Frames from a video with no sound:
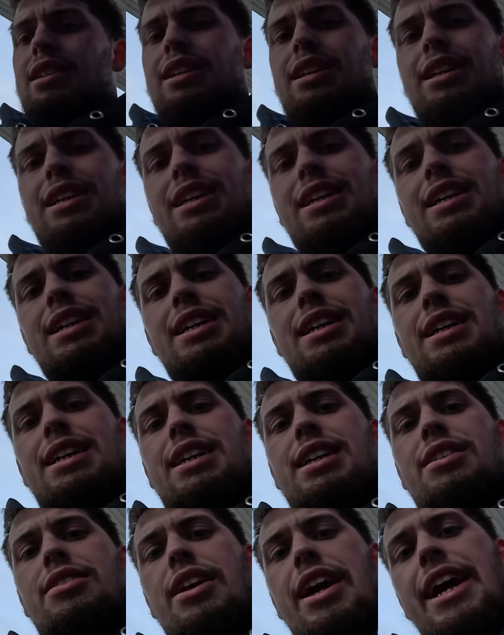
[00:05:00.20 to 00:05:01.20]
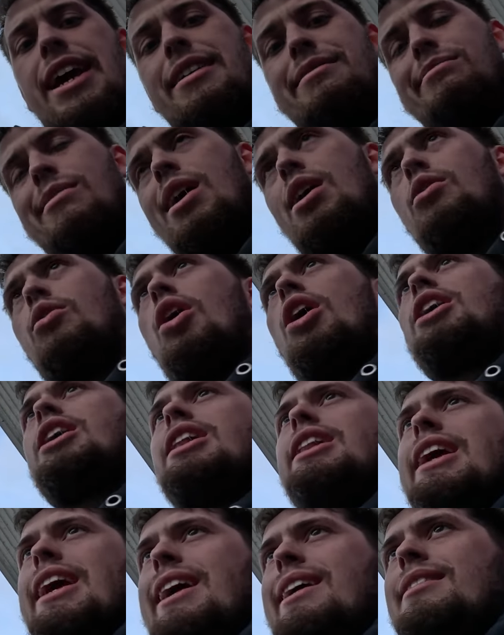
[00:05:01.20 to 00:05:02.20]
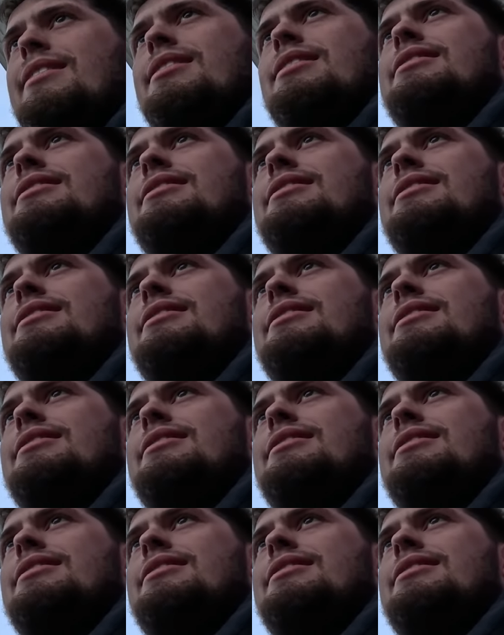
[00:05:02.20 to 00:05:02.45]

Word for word: Oh, right, well, luckily